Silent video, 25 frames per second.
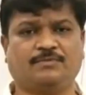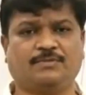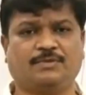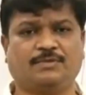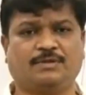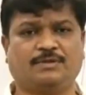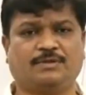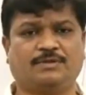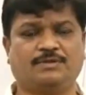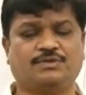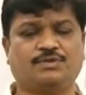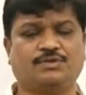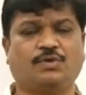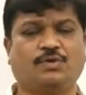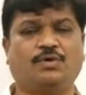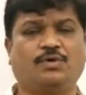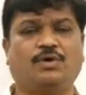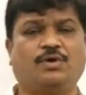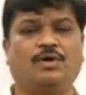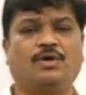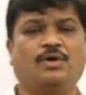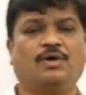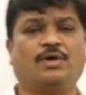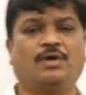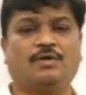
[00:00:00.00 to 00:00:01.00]
So,
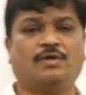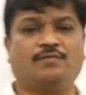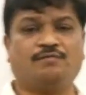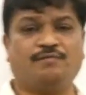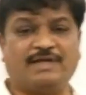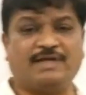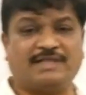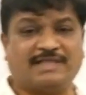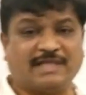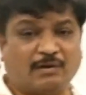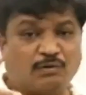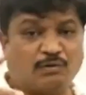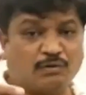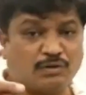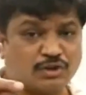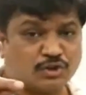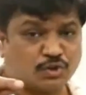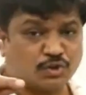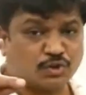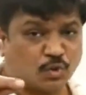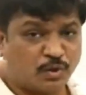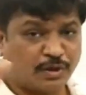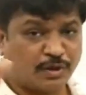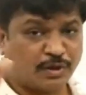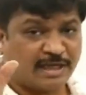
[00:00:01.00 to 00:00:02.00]
without
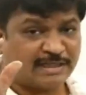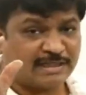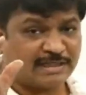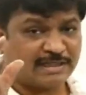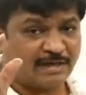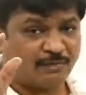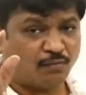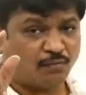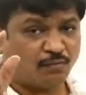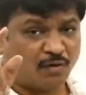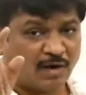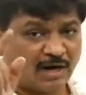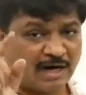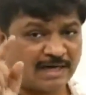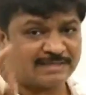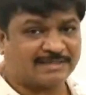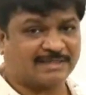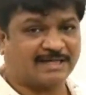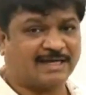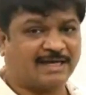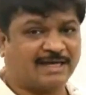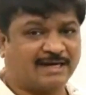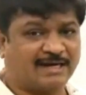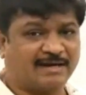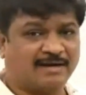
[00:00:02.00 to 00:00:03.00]
storing the water,
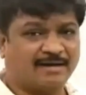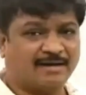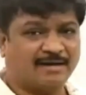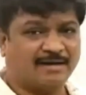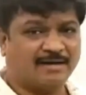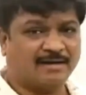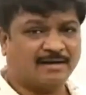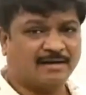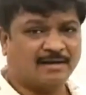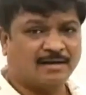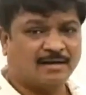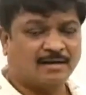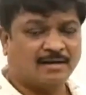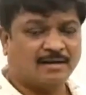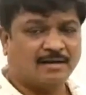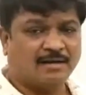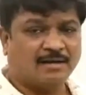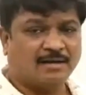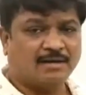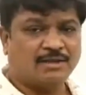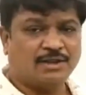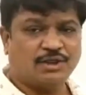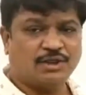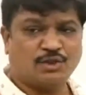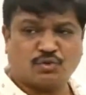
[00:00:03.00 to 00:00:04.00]

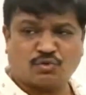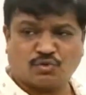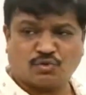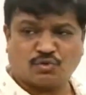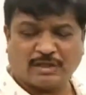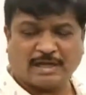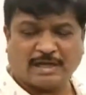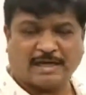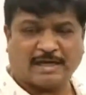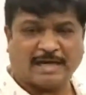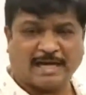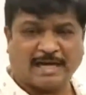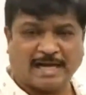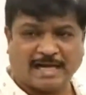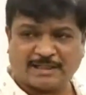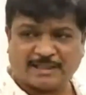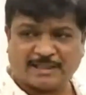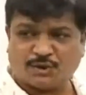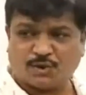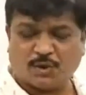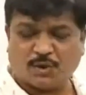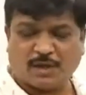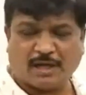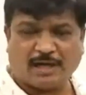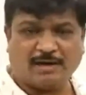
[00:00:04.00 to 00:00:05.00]
due to the
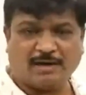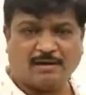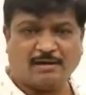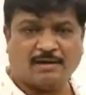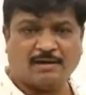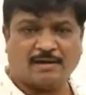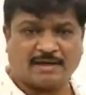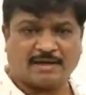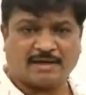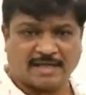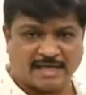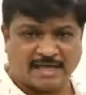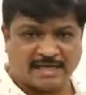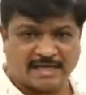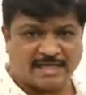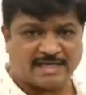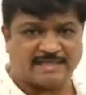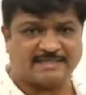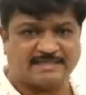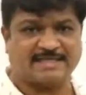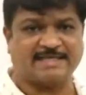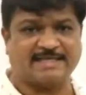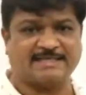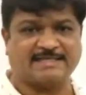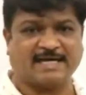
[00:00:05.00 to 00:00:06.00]
natural rainy
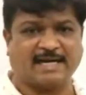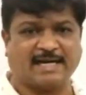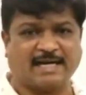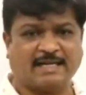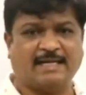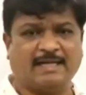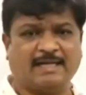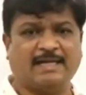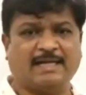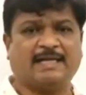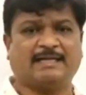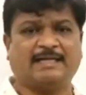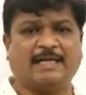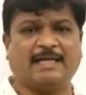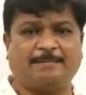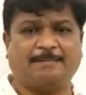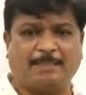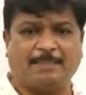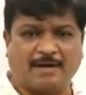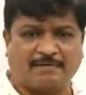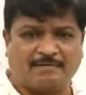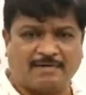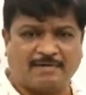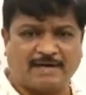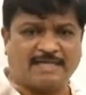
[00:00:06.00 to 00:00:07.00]
season, the
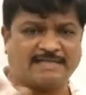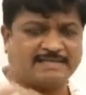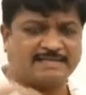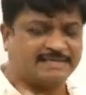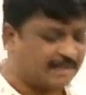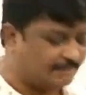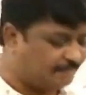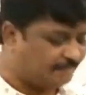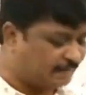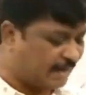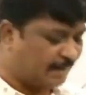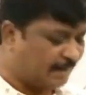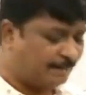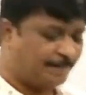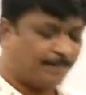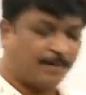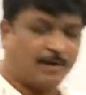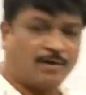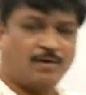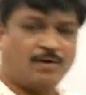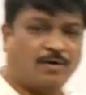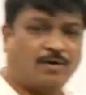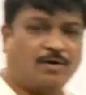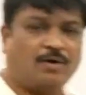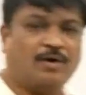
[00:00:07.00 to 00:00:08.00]
power is developed
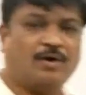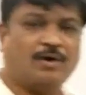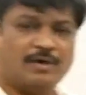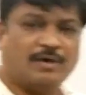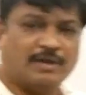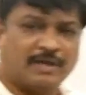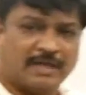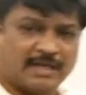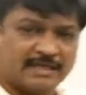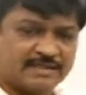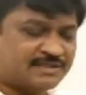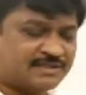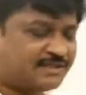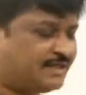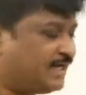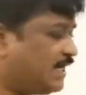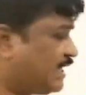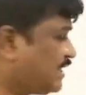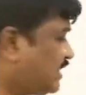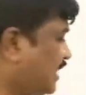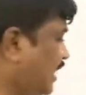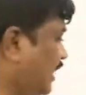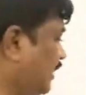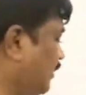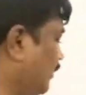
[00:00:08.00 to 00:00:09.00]
a
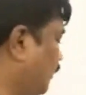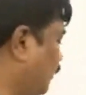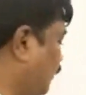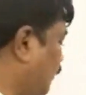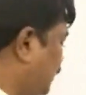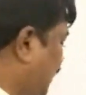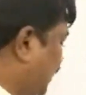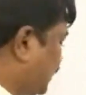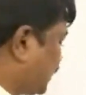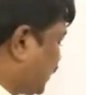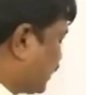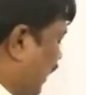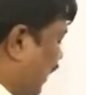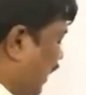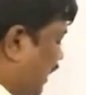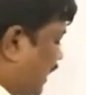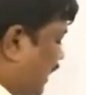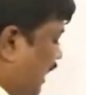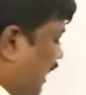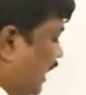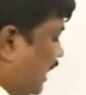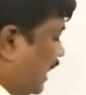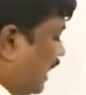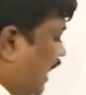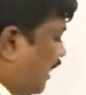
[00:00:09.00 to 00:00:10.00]
station which is called
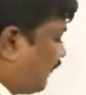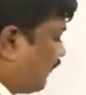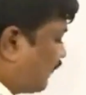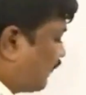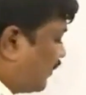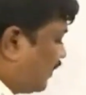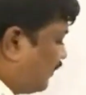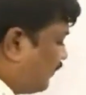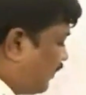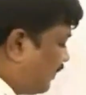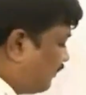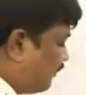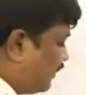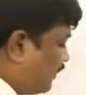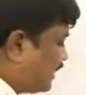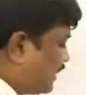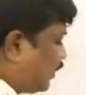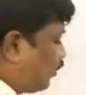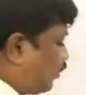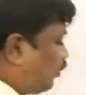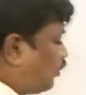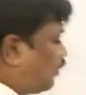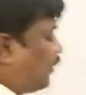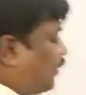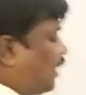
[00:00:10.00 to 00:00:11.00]
runoff river
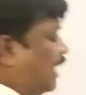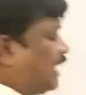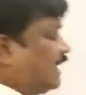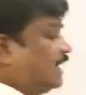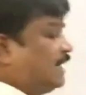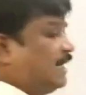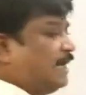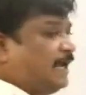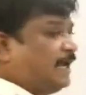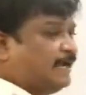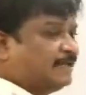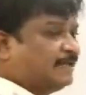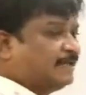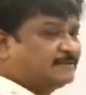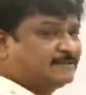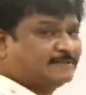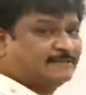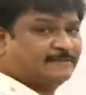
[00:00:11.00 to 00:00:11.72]
without pondage.